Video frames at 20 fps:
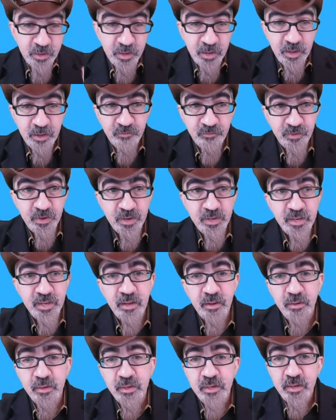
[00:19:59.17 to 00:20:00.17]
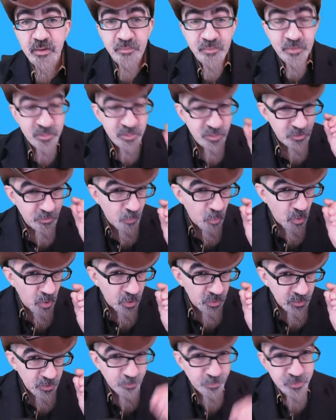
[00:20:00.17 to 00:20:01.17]
and find out this
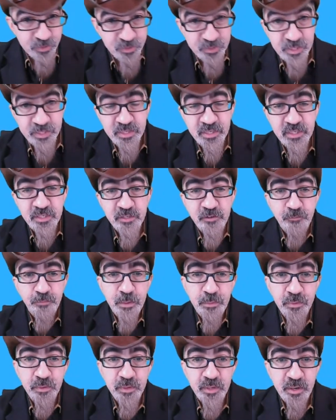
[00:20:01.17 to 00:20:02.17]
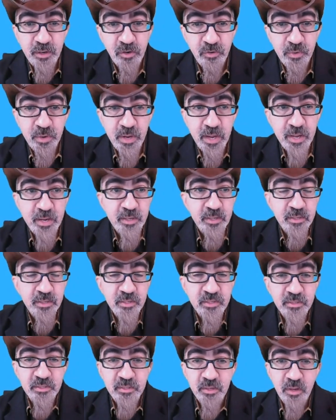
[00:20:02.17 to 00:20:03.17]
small little percentage of people that are creating these